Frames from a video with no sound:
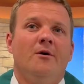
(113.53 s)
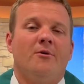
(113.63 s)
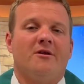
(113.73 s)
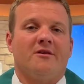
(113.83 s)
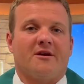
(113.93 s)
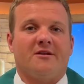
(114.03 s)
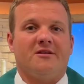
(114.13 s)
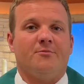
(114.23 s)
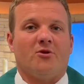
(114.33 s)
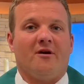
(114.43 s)
But I think at a
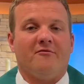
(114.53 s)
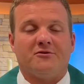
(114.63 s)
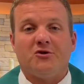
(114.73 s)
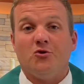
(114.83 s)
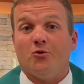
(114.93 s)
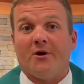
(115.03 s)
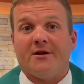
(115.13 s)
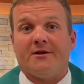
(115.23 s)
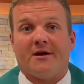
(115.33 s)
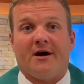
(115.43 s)
deeper level too,
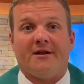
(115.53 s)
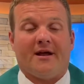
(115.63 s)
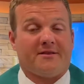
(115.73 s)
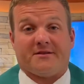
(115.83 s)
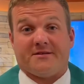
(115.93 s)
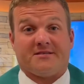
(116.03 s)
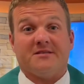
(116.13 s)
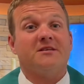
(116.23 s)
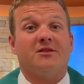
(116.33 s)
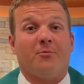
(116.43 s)
and not that this
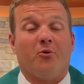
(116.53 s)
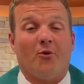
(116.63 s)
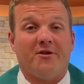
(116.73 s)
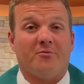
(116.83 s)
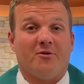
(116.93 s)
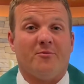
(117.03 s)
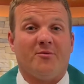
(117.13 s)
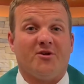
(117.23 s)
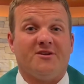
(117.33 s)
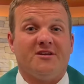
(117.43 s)
isn't the point, but
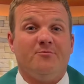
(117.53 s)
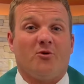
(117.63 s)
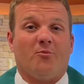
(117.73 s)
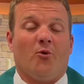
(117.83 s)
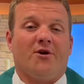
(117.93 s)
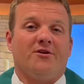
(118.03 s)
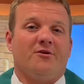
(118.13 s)
maybe a deeper point.